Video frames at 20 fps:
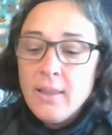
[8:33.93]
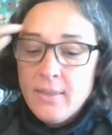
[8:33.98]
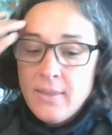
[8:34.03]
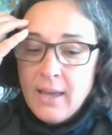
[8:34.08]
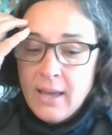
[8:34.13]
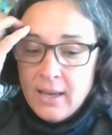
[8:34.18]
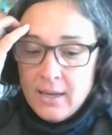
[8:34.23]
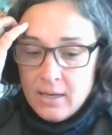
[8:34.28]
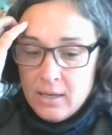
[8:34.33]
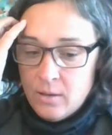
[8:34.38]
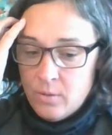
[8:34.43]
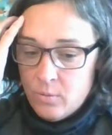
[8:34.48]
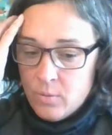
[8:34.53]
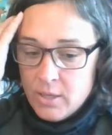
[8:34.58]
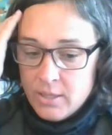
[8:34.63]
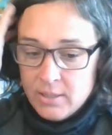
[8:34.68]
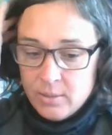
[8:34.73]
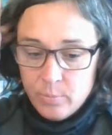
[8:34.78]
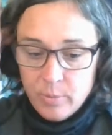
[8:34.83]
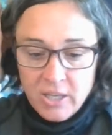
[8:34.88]
that it
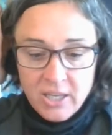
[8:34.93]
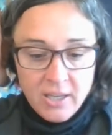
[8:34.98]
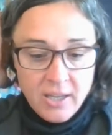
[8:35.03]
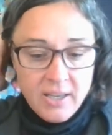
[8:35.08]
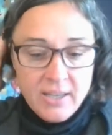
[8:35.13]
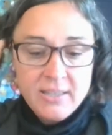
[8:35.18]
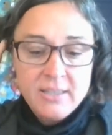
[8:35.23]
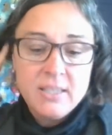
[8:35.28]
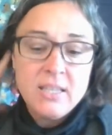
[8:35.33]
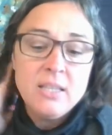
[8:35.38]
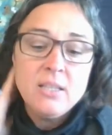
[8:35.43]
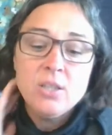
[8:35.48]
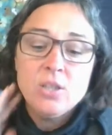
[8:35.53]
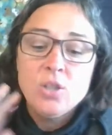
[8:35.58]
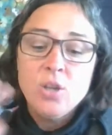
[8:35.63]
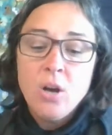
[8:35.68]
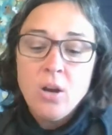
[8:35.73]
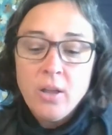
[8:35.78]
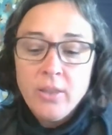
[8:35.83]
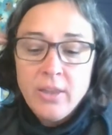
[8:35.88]
was because he
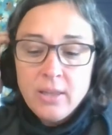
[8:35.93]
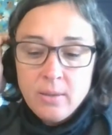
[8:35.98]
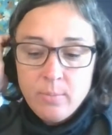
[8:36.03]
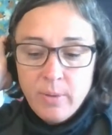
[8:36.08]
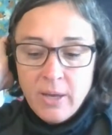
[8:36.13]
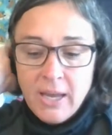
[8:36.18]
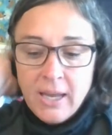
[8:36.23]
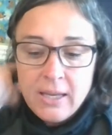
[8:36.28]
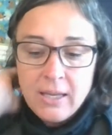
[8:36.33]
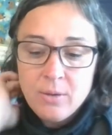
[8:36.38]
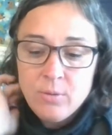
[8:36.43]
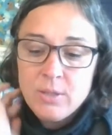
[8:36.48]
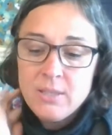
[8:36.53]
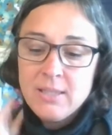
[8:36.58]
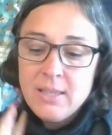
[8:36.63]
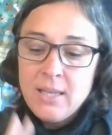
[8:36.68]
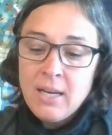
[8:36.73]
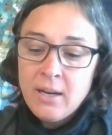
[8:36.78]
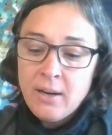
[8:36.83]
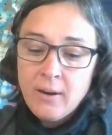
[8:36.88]
saw that the packet
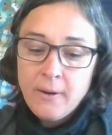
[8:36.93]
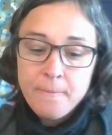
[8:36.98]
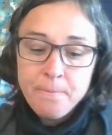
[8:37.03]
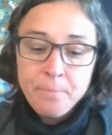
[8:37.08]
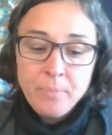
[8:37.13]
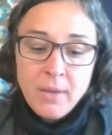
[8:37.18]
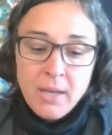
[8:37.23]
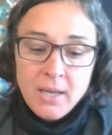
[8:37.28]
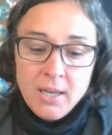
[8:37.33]
was there,